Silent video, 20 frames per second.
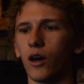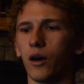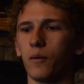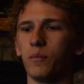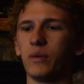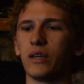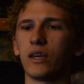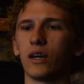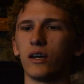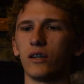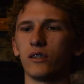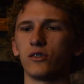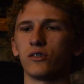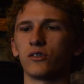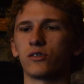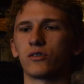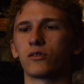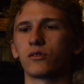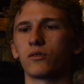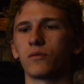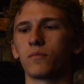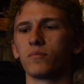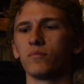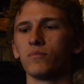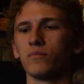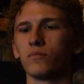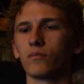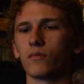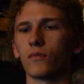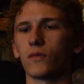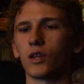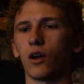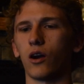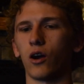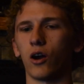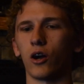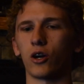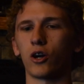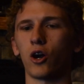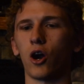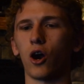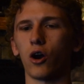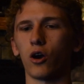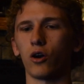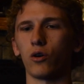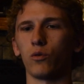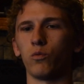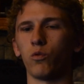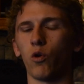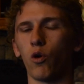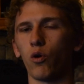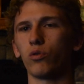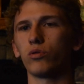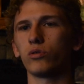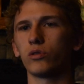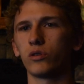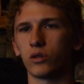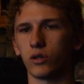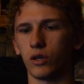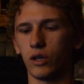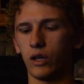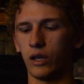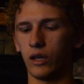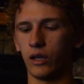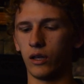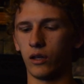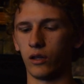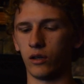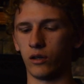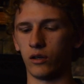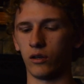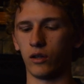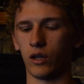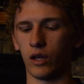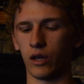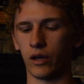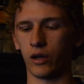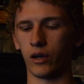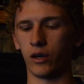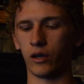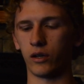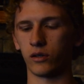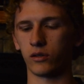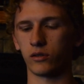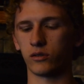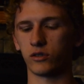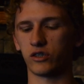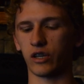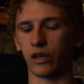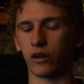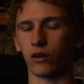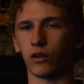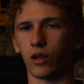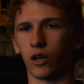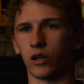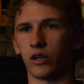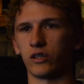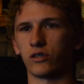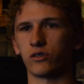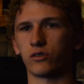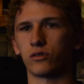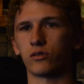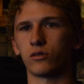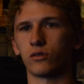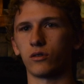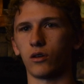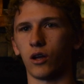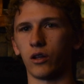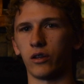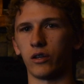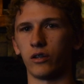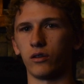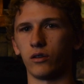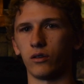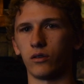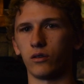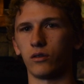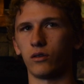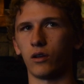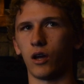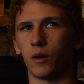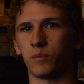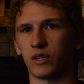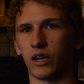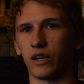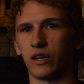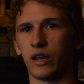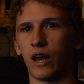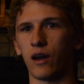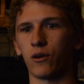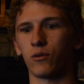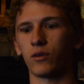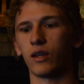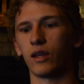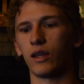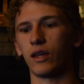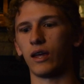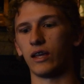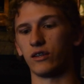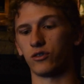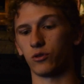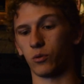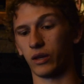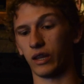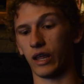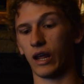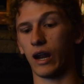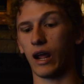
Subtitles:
because our car rolled and settled on the upside down, and so when that